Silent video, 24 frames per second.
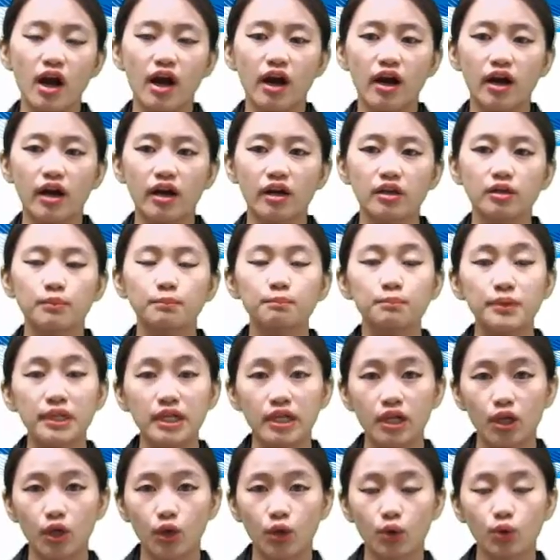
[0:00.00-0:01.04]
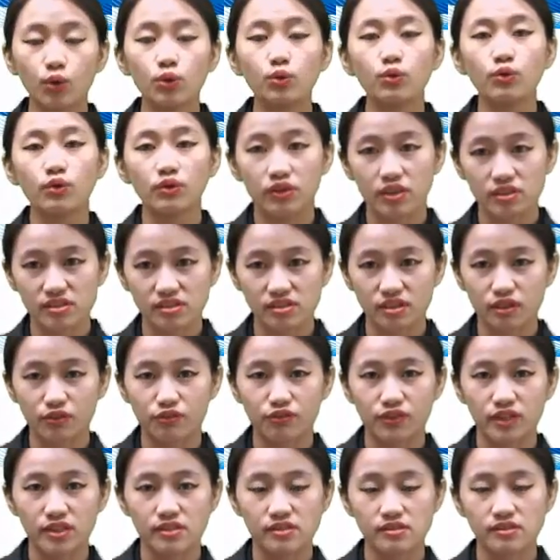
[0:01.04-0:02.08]
are below the
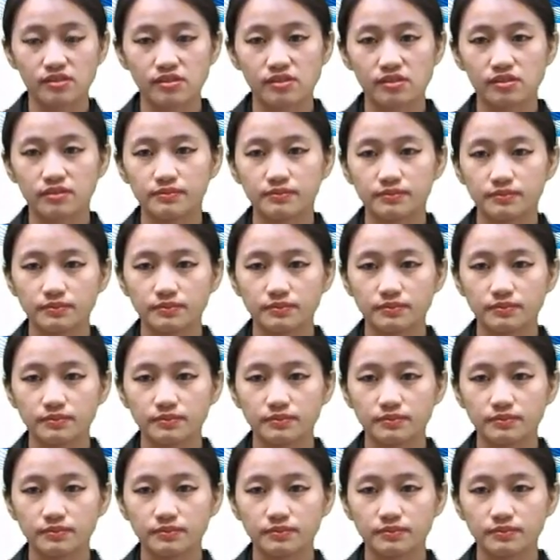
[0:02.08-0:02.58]
surface.